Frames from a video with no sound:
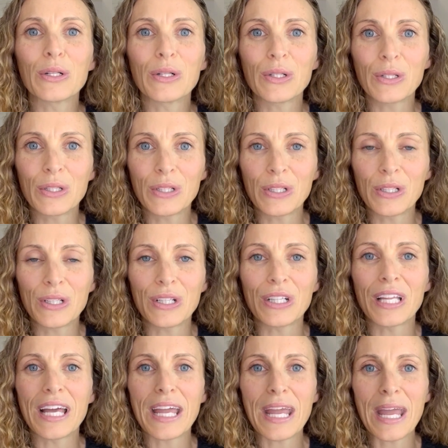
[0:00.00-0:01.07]

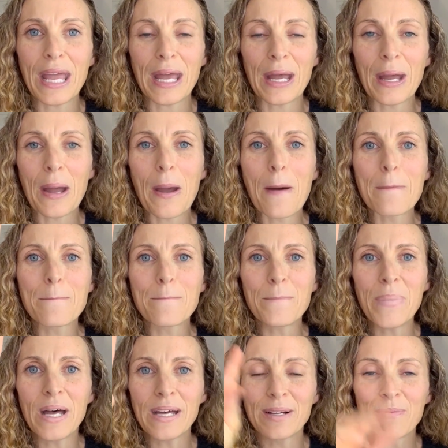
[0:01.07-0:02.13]
U, I,
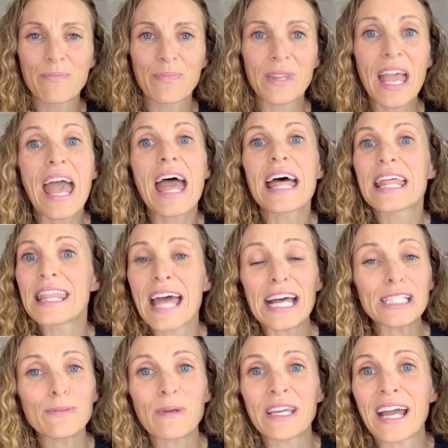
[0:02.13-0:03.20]
P.
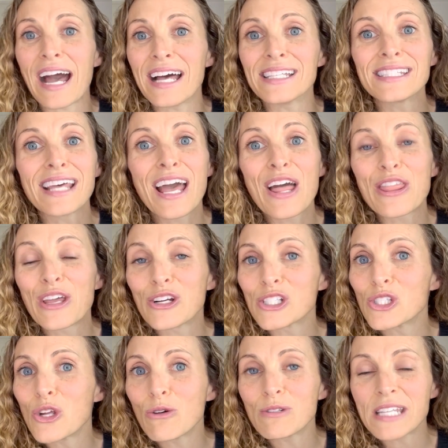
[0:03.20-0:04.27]
That's because there's
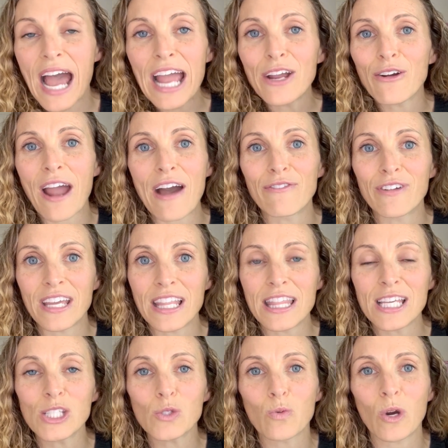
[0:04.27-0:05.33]
no digraph in
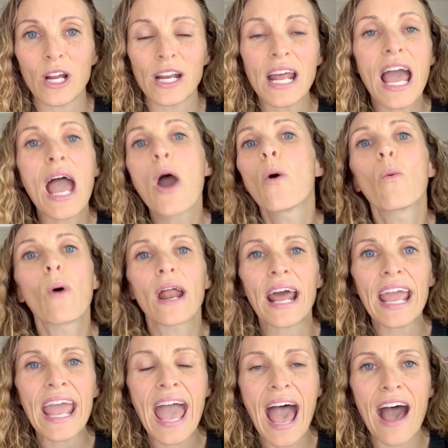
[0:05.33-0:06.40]
this word. What I
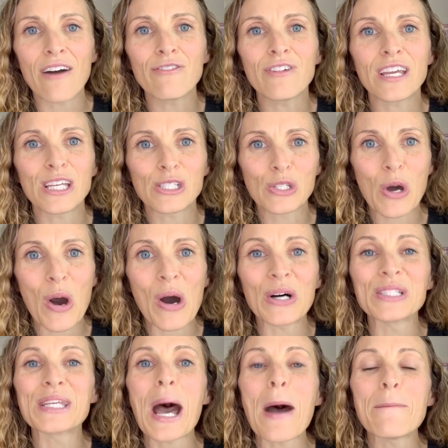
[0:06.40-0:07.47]
have is
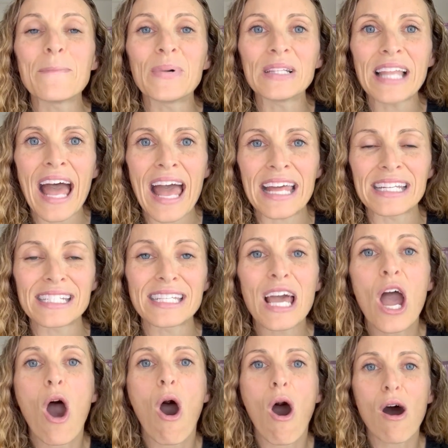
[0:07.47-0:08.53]
called a blend,
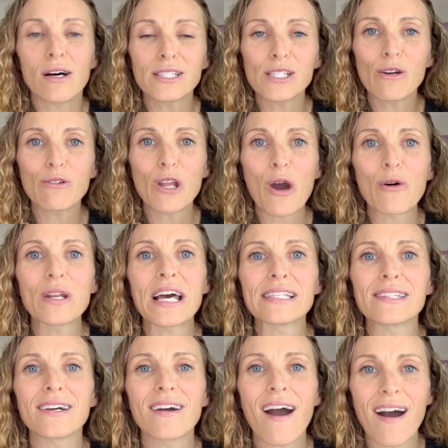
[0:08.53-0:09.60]
also known as
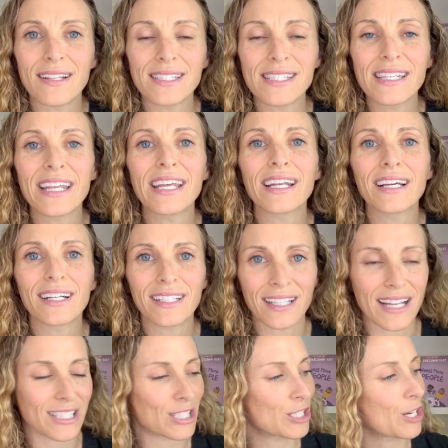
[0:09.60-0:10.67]
a consonant
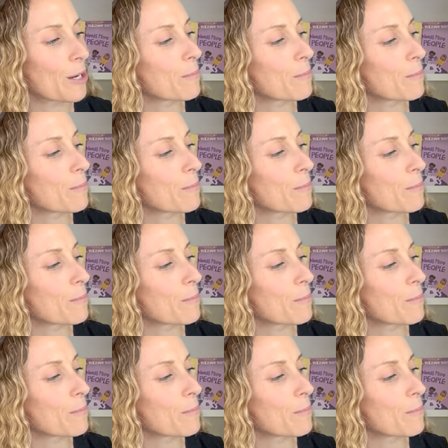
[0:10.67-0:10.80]
cluster.